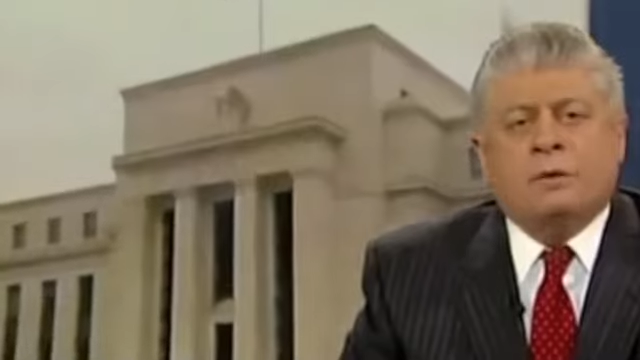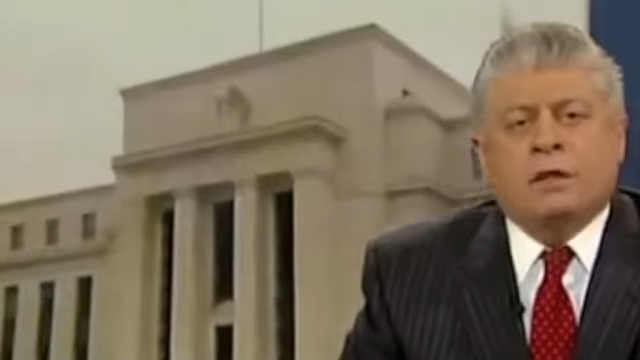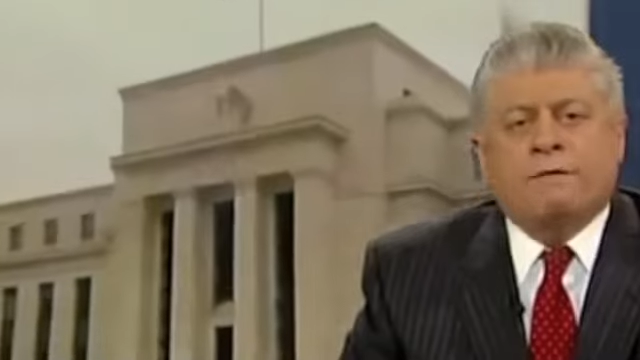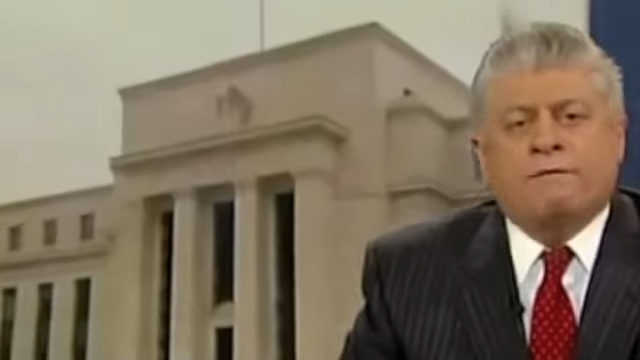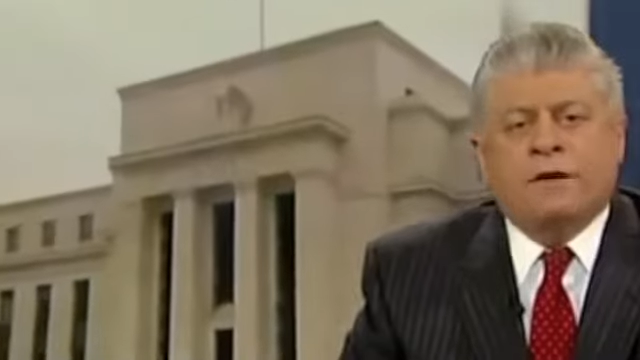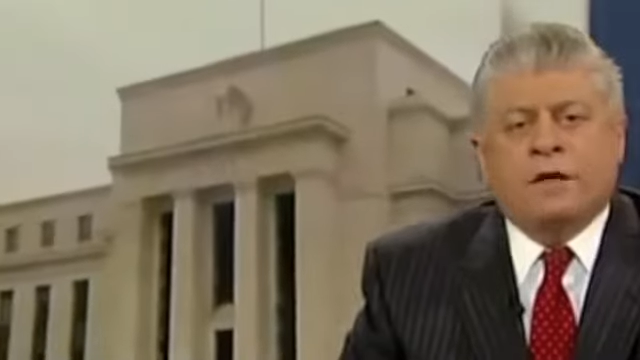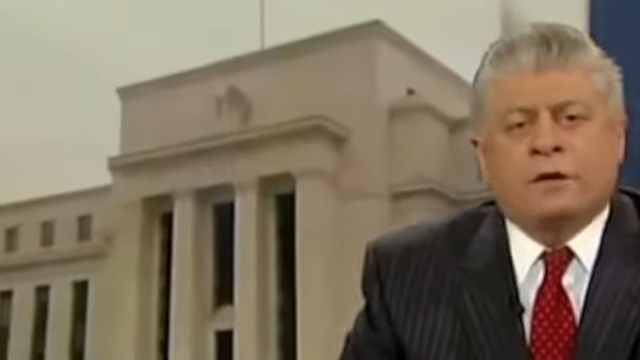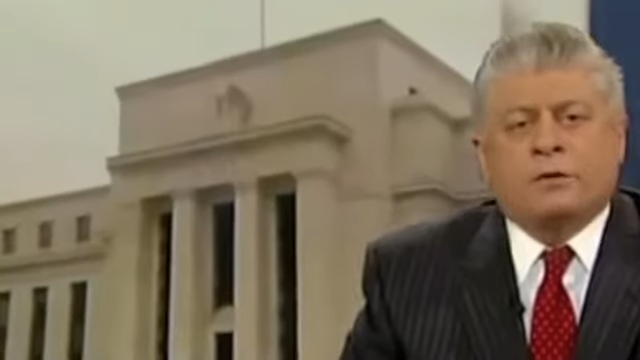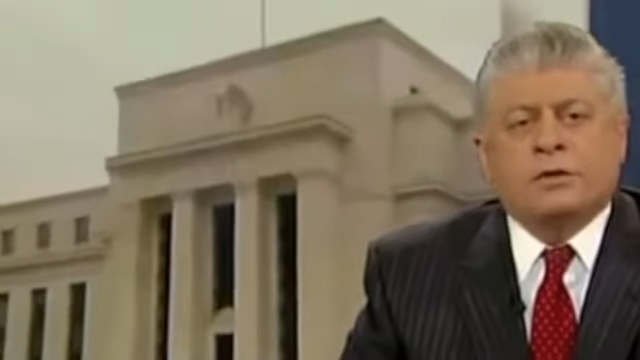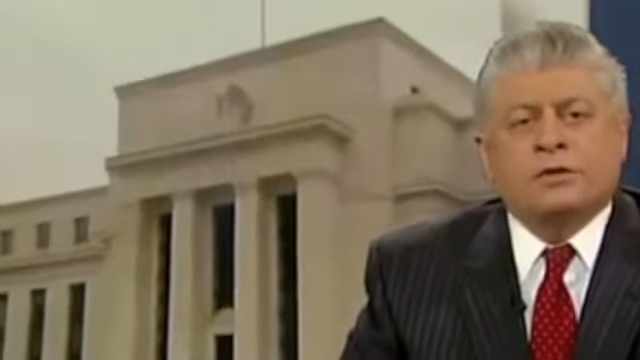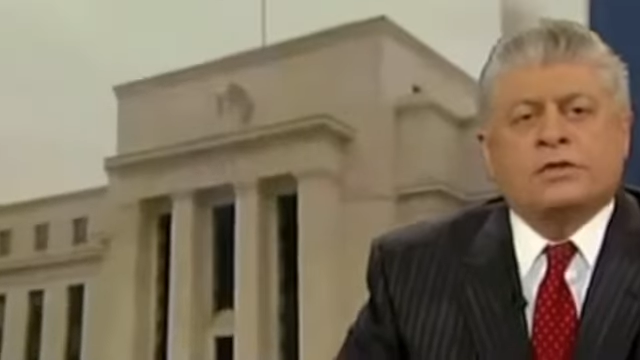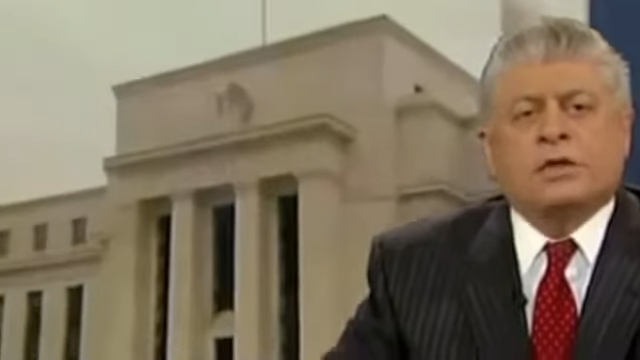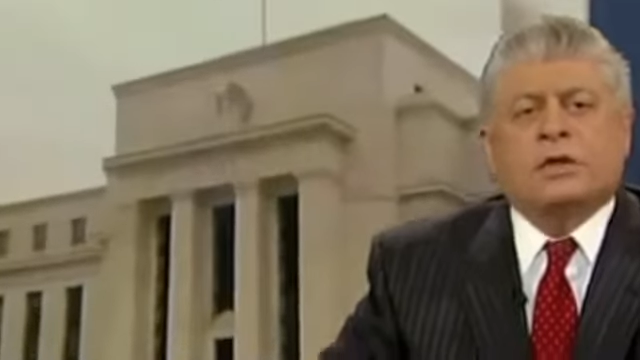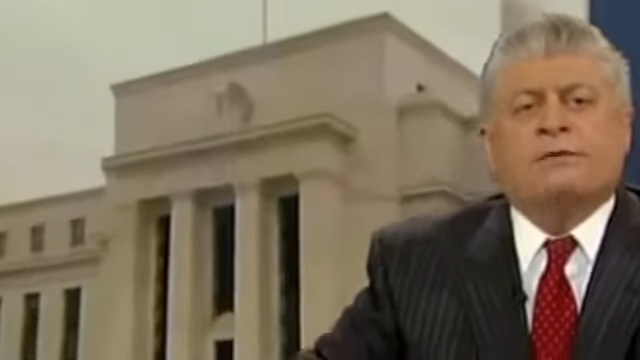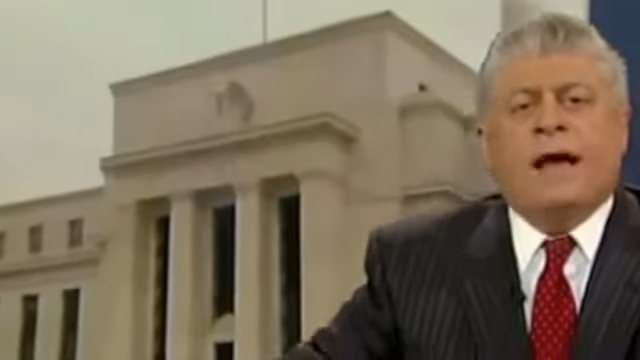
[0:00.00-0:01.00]
by the Federal
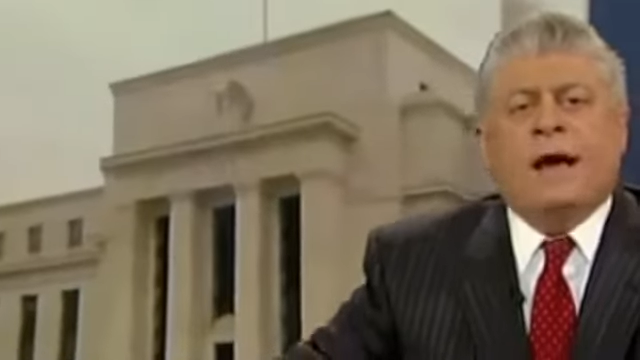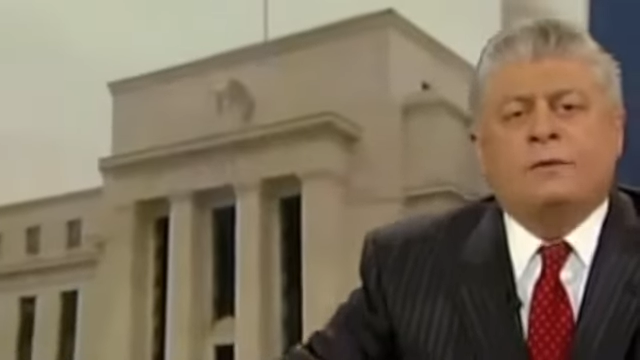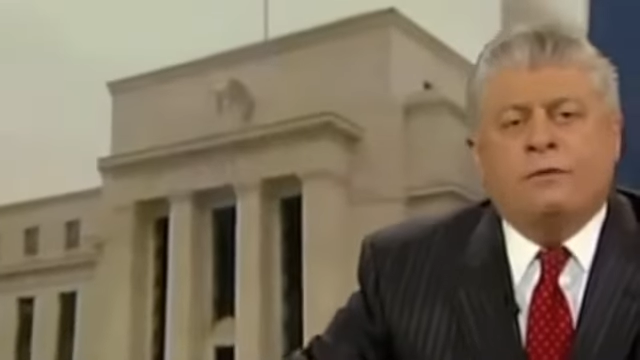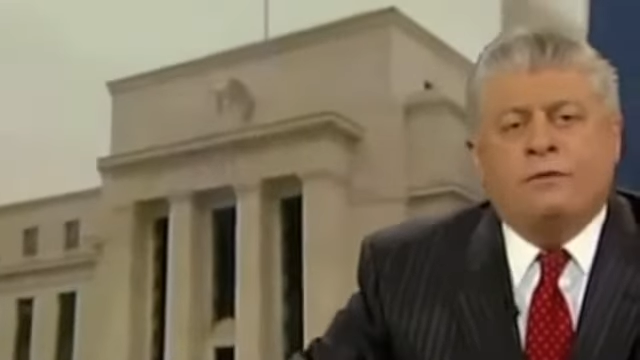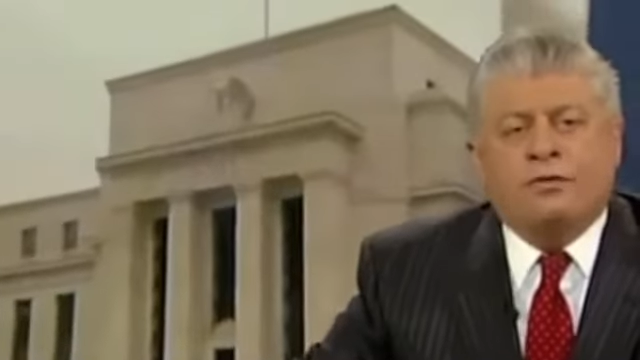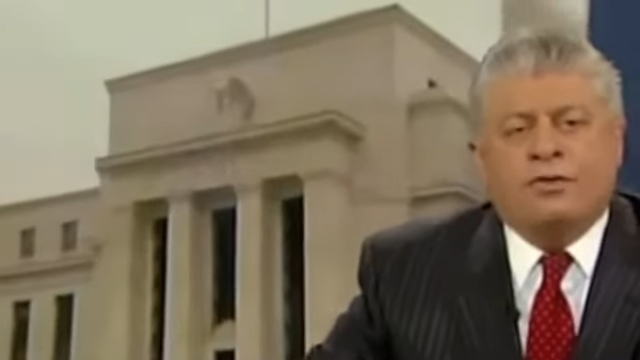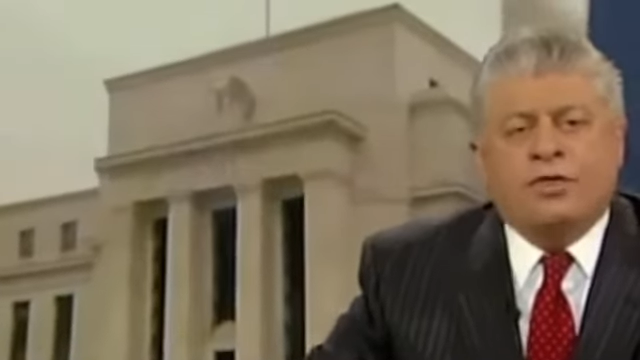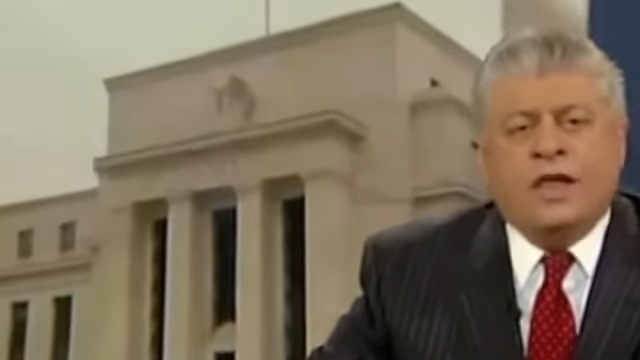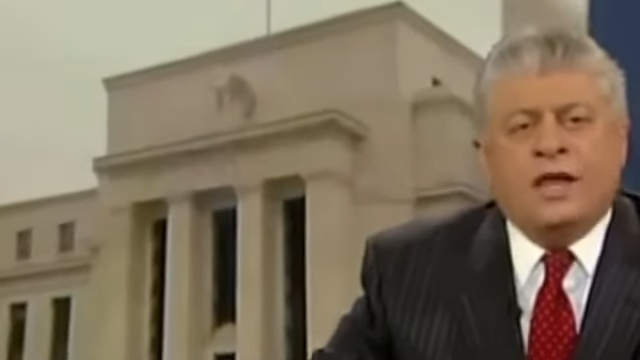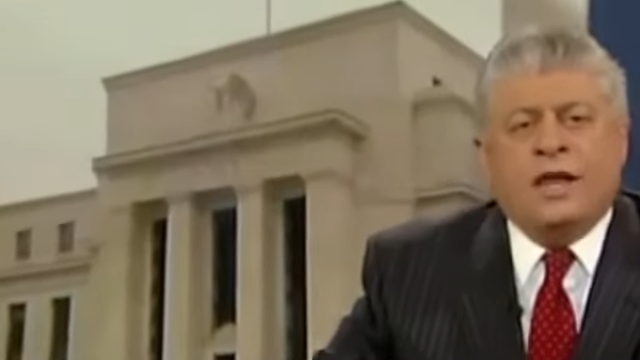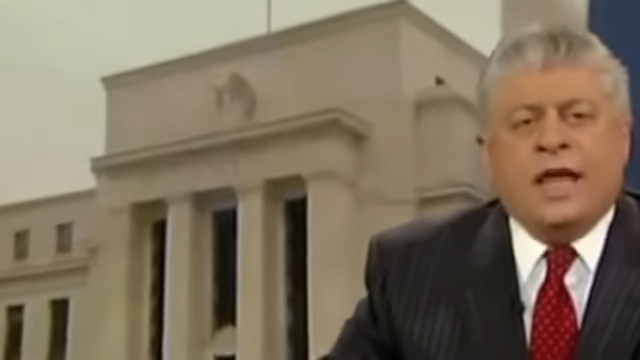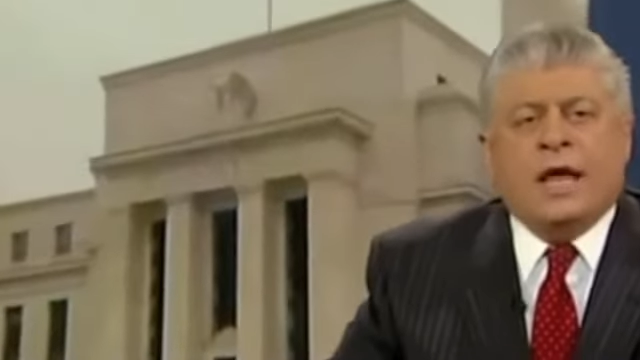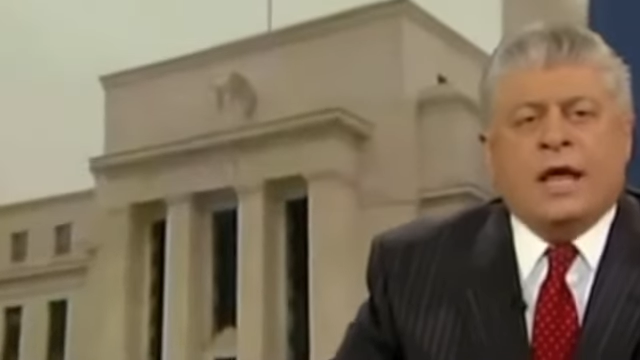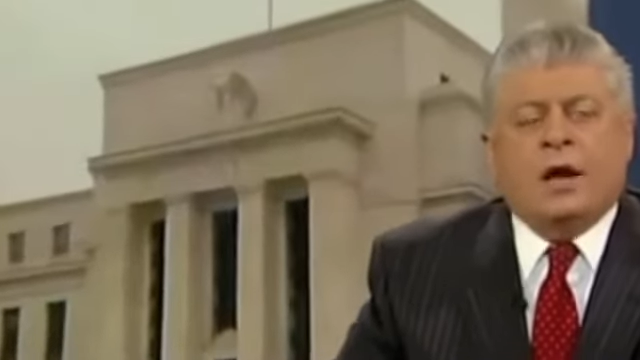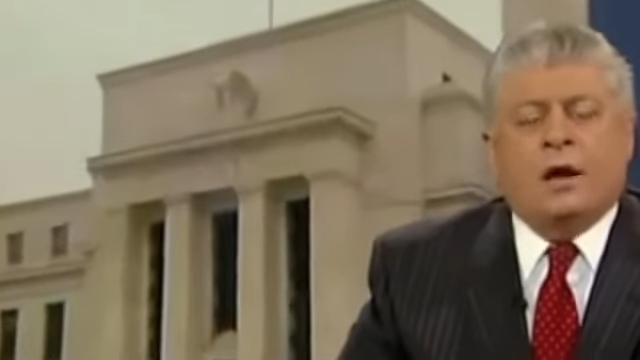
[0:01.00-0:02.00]
Reserve out of thin
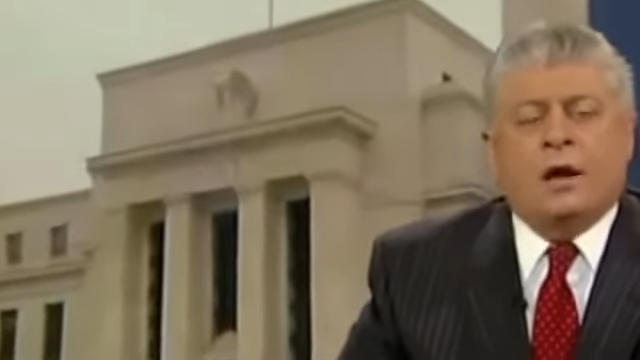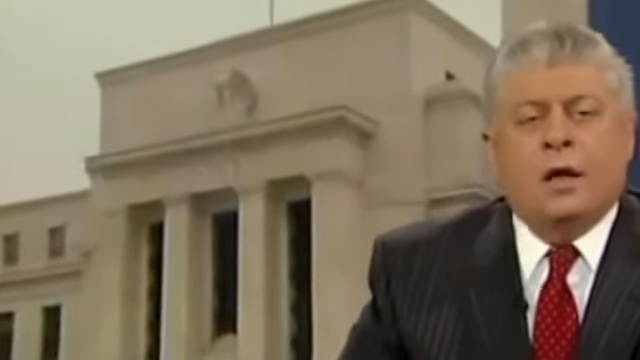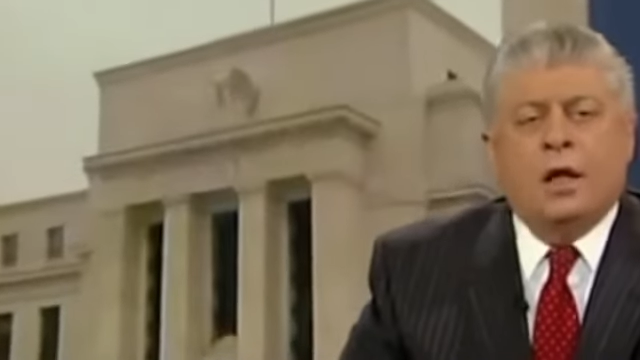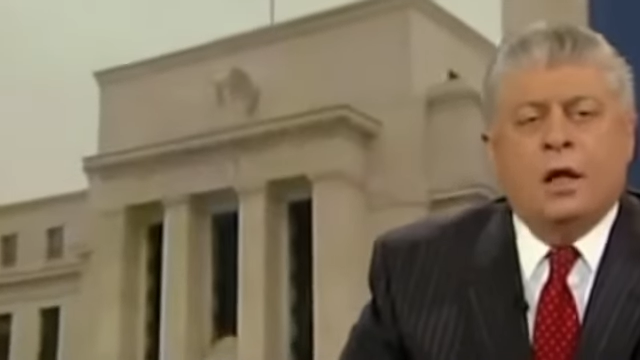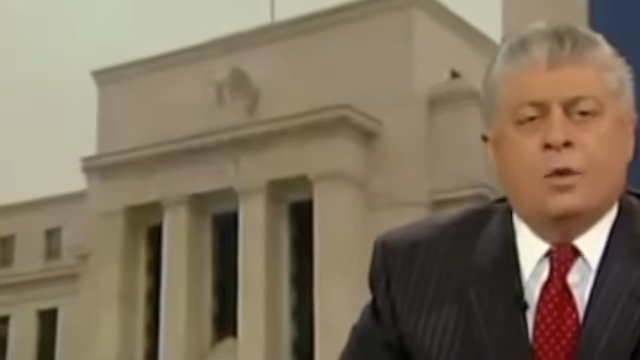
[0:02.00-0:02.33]
air,